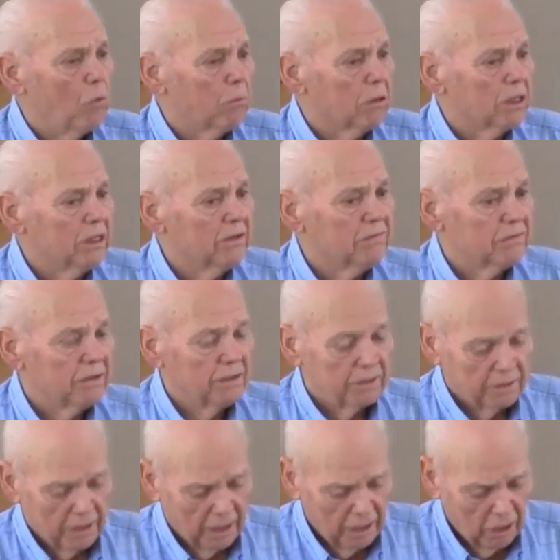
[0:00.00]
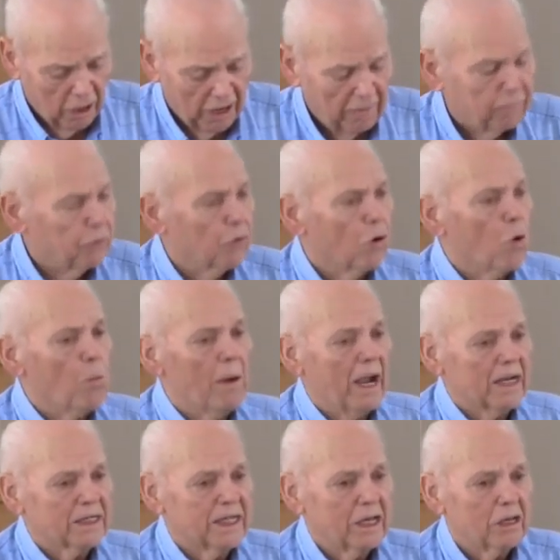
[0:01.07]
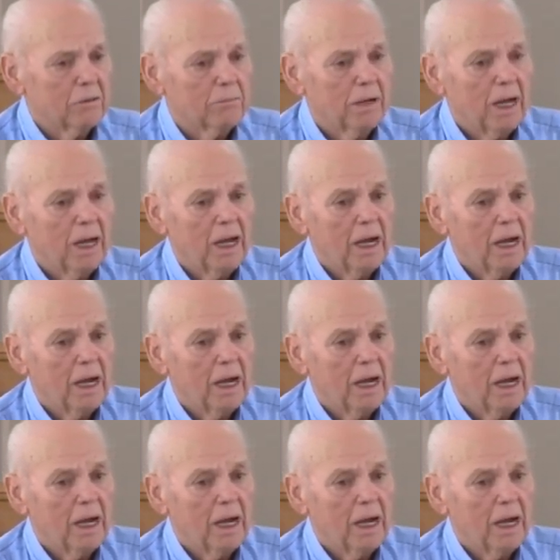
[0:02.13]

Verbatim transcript: believe. If you go back and tell them,